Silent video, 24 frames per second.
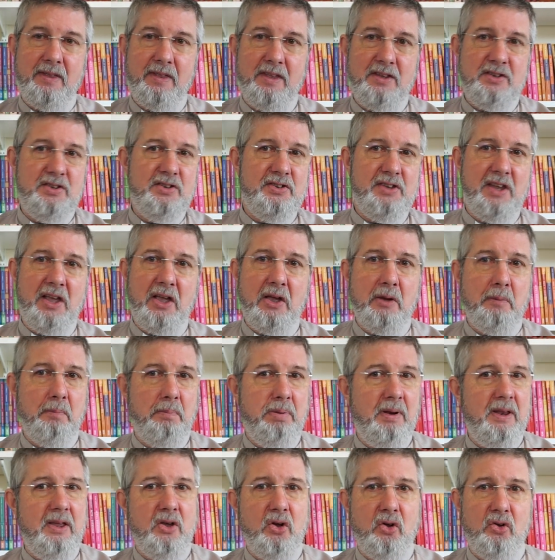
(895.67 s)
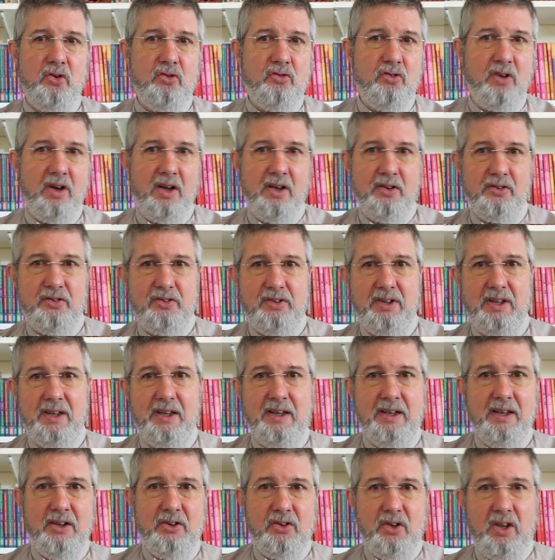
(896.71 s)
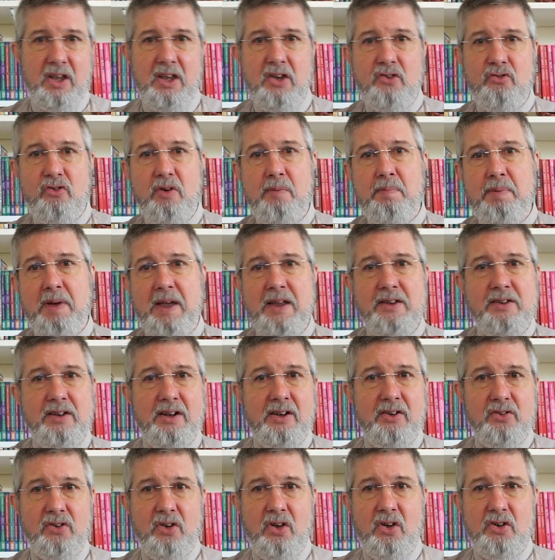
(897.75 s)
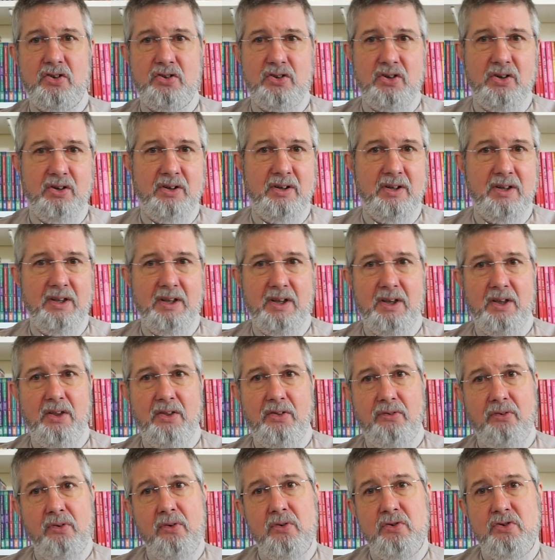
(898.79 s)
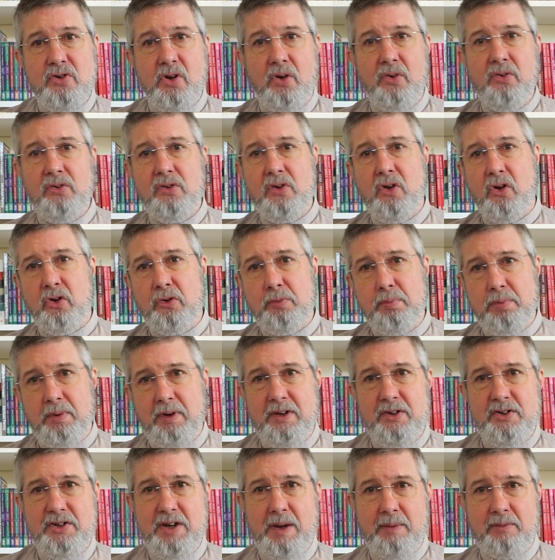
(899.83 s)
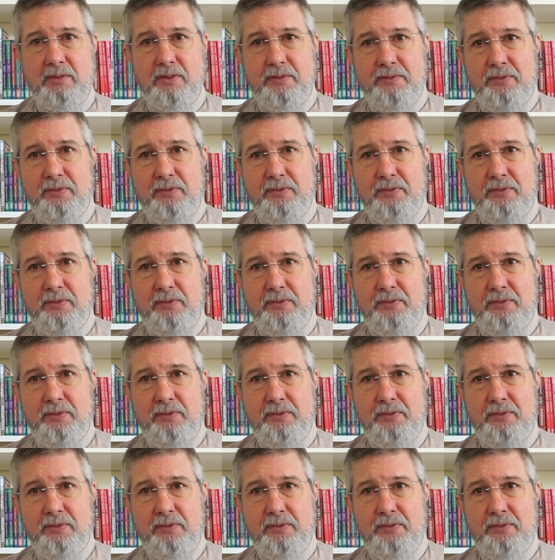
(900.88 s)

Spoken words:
This is in complete contrast to his repeated assertion through John's Gospel in chapter